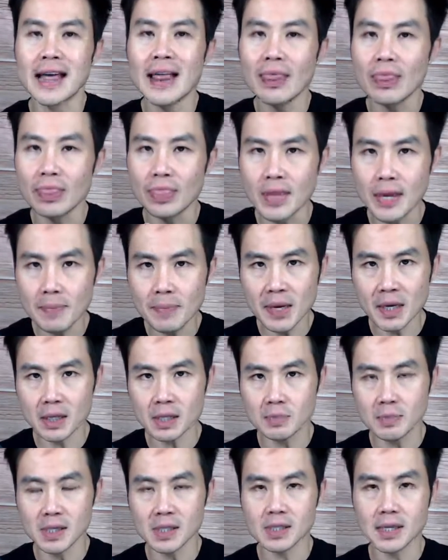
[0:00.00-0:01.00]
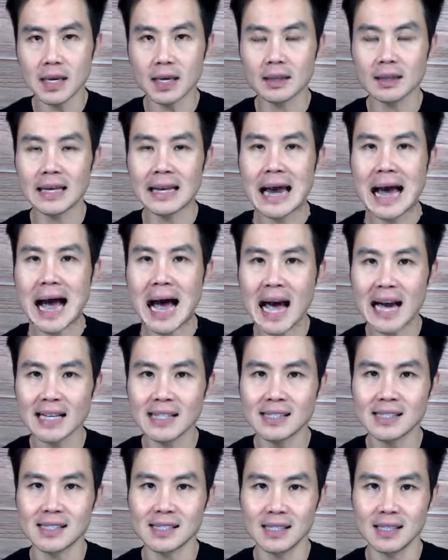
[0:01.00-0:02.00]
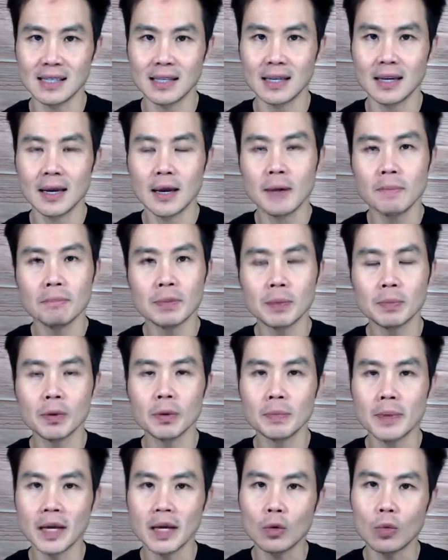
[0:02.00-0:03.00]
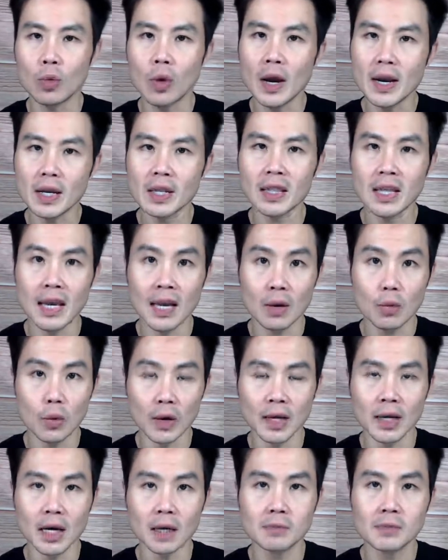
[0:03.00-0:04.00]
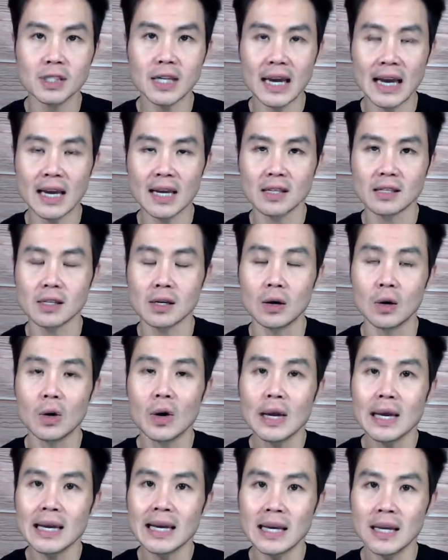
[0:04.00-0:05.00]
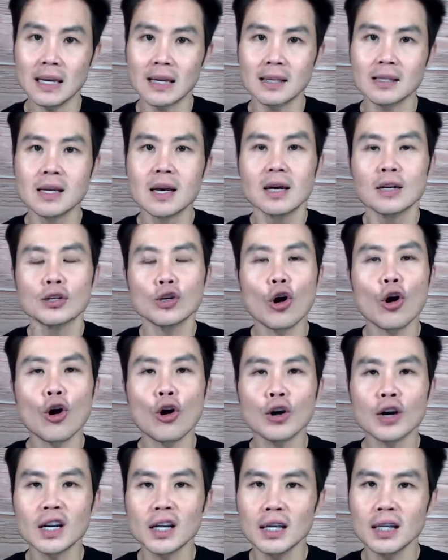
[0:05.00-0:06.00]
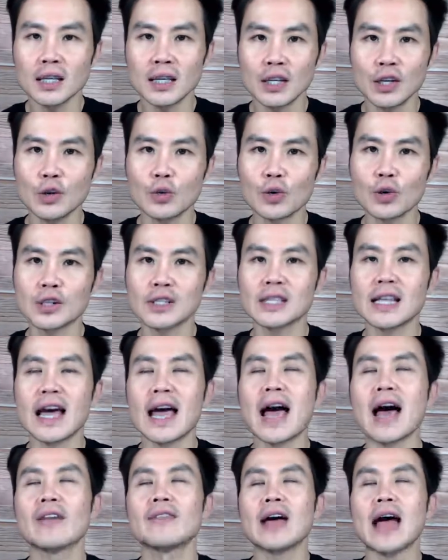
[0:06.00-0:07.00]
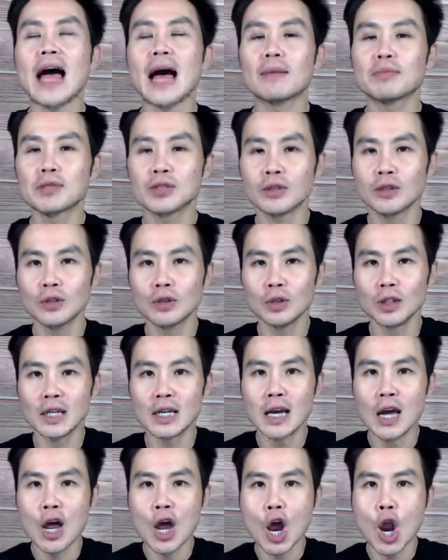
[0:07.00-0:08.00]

The biggest mistake that I see people make when it comes to ASO is targeting keywords that have absolutely